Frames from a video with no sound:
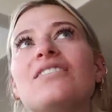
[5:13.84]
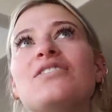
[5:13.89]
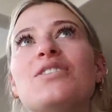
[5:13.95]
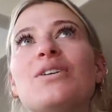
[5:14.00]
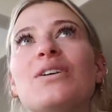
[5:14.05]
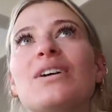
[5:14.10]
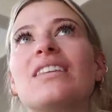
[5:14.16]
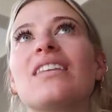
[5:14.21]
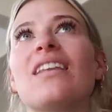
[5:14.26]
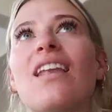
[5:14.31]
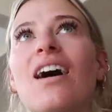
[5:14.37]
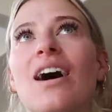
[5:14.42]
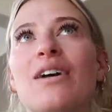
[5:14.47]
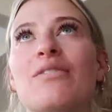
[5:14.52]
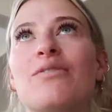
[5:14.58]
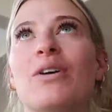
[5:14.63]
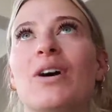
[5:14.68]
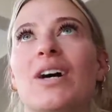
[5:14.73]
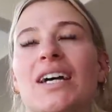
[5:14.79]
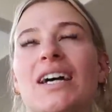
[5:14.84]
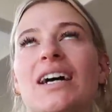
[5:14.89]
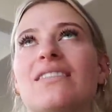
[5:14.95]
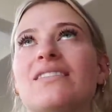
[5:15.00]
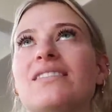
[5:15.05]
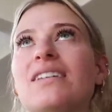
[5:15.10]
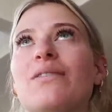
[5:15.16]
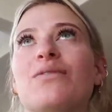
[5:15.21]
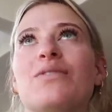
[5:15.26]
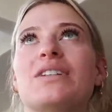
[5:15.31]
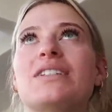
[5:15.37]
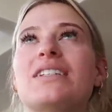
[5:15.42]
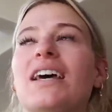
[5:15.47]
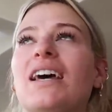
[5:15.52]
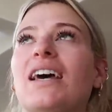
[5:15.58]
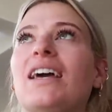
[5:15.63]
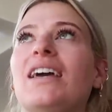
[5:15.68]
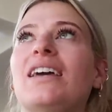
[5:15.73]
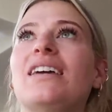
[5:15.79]
doing the live workouts every
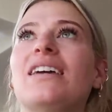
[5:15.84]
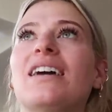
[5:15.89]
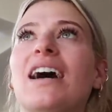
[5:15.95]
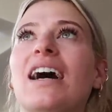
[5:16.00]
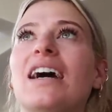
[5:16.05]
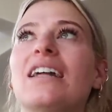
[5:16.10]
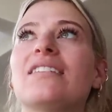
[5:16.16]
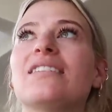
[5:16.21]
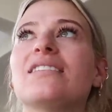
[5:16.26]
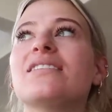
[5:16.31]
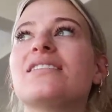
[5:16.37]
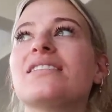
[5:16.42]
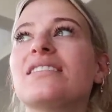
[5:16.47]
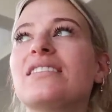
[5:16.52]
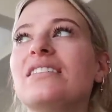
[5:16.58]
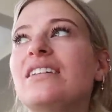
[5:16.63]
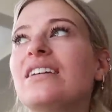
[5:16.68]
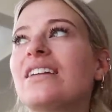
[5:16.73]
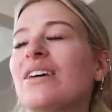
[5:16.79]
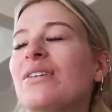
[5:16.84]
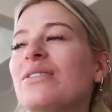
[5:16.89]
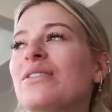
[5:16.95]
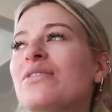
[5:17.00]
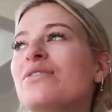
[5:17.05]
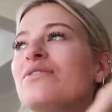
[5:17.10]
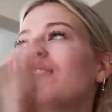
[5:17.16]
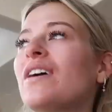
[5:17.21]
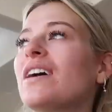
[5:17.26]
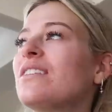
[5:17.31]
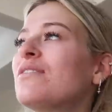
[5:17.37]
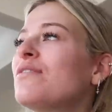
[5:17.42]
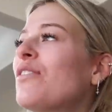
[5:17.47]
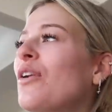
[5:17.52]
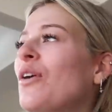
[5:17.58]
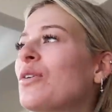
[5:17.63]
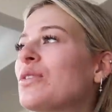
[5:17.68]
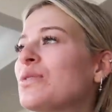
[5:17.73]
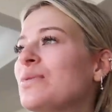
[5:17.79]
day and, you know, the fun
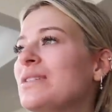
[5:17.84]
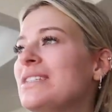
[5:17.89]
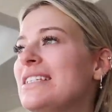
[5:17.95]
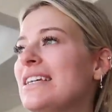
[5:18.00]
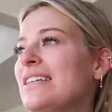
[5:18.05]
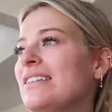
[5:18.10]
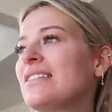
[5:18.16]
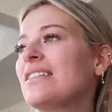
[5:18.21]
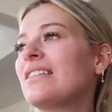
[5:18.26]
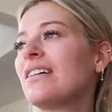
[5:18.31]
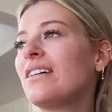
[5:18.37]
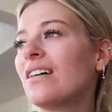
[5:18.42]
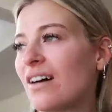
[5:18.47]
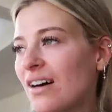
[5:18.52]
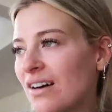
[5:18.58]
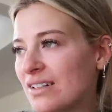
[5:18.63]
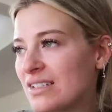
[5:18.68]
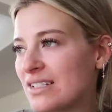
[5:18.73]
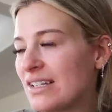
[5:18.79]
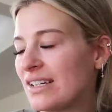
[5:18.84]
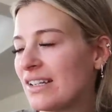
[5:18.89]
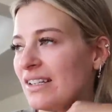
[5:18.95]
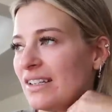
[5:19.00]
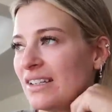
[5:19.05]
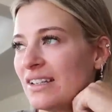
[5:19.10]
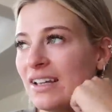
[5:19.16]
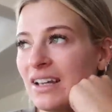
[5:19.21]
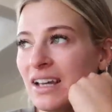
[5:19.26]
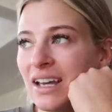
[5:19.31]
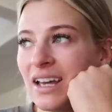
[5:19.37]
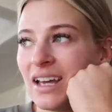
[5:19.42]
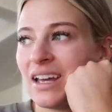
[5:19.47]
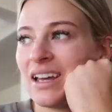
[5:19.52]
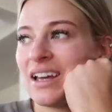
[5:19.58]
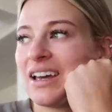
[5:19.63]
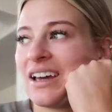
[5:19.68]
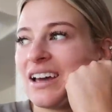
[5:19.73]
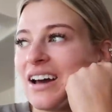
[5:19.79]
vlogs we did in the garden,
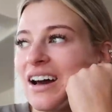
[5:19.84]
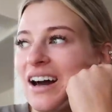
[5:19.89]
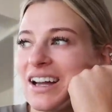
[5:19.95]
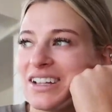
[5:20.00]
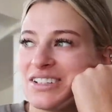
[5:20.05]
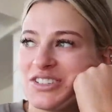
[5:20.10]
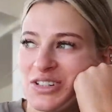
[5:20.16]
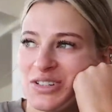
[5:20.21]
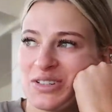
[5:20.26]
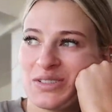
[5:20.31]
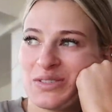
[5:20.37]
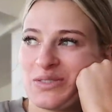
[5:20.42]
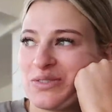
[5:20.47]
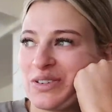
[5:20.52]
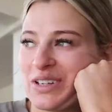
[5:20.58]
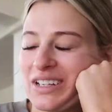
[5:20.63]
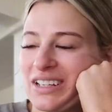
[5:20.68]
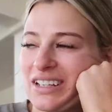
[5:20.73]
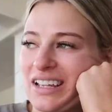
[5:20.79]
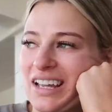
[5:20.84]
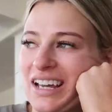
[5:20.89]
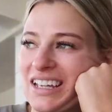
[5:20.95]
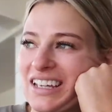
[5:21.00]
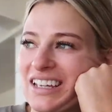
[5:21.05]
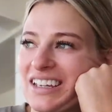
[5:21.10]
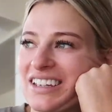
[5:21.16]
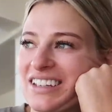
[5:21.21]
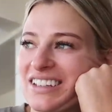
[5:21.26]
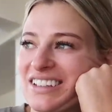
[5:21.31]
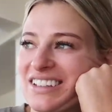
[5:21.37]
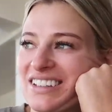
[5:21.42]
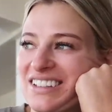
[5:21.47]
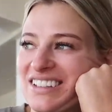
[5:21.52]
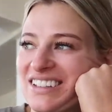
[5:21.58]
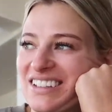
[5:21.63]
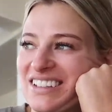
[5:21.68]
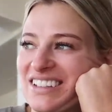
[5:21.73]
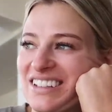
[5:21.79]
I just feel like
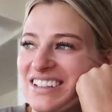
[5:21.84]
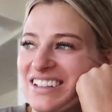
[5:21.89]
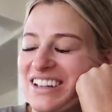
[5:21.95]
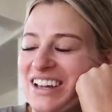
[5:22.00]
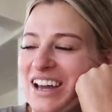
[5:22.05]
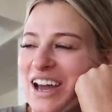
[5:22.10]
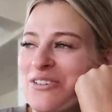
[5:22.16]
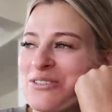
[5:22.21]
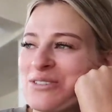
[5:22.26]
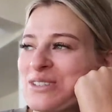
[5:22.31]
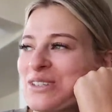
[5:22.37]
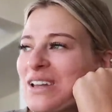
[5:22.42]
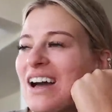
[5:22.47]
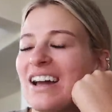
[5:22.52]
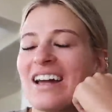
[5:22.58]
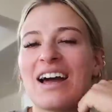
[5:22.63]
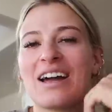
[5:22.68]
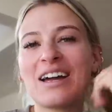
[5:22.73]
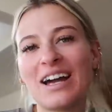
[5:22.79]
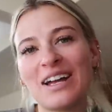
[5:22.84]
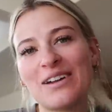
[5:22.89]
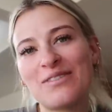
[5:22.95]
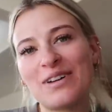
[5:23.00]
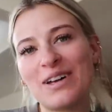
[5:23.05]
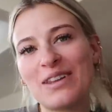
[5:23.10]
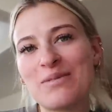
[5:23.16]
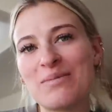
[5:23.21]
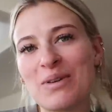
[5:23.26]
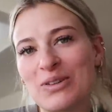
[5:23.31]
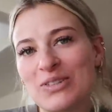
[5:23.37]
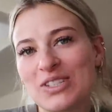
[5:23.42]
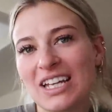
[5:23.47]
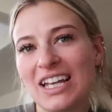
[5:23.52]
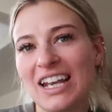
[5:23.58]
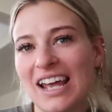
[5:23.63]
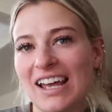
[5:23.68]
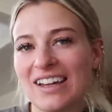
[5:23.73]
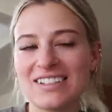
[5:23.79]
I kind of felt the most
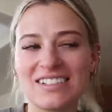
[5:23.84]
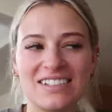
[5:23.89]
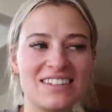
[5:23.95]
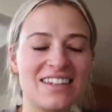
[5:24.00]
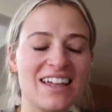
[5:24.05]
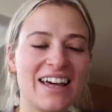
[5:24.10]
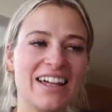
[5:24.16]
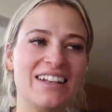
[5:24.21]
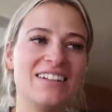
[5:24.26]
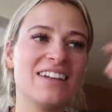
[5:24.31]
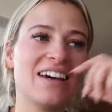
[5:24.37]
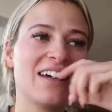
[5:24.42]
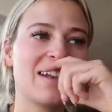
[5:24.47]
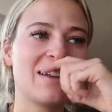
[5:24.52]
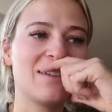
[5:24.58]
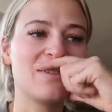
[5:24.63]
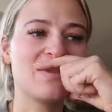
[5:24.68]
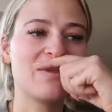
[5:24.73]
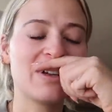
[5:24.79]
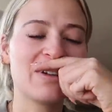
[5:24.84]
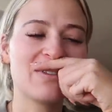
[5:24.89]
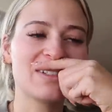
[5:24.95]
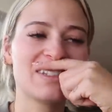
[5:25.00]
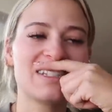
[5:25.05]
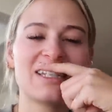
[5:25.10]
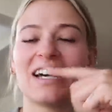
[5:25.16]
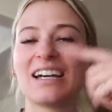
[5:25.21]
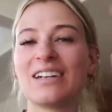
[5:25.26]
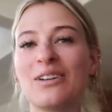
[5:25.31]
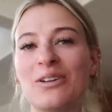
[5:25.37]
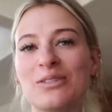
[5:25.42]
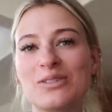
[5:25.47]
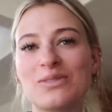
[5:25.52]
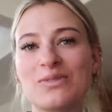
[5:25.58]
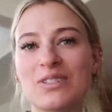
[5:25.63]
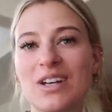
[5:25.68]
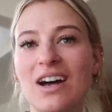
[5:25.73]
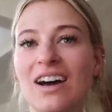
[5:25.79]
connected then, and we obviously had
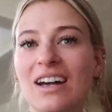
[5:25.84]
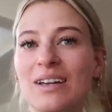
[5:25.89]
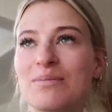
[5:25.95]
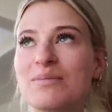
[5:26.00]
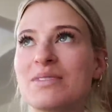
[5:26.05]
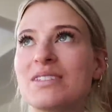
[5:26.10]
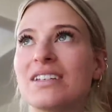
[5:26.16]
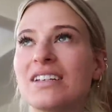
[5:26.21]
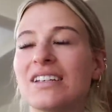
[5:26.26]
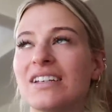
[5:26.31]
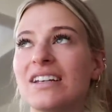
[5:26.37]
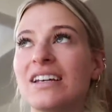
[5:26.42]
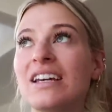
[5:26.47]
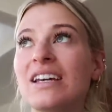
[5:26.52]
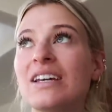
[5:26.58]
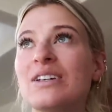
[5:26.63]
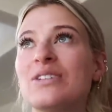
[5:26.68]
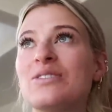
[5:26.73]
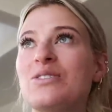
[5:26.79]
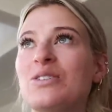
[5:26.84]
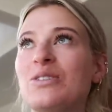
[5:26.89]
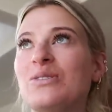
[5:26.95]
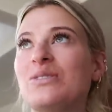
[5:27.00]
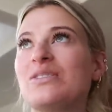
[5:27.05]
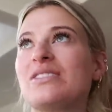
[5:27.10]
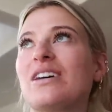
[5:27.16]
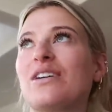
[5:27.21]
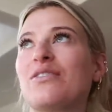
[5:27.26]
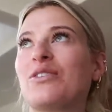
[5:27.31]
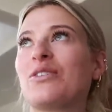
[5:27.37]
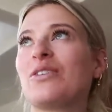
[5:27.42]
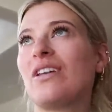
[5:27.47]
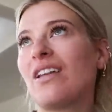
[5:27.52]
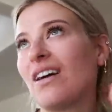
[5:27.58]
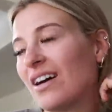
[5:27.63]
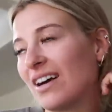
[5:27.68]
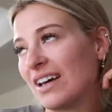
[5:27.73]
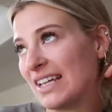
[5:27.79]
lots of time to do stuff
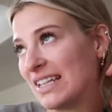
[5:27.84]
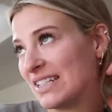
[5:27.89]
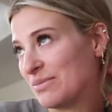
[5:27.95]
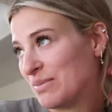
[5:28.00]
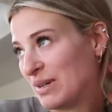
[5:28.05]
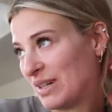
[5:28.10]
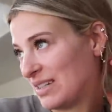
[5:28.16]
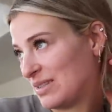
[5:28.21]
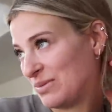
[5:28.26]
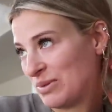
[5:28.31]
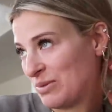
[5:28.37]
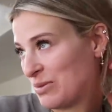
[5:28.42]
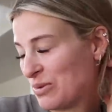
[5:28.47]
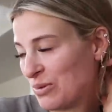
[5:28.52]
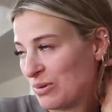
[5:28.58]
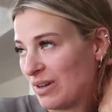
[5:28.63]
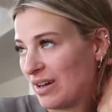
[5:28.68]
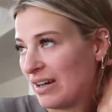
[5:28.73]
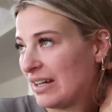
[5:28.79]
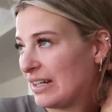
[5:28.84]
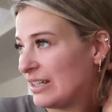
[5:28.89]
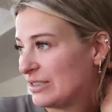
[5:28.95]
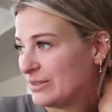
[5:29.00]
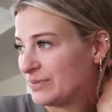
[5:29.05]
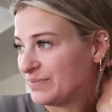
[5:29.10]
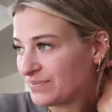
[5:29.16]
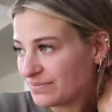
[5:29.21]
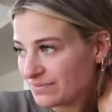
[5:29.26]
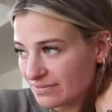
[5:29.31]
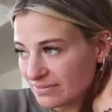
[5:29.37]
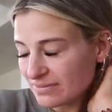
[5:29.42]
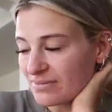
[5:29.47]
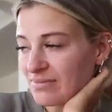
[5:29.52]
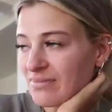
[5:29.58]
online because we were all at home.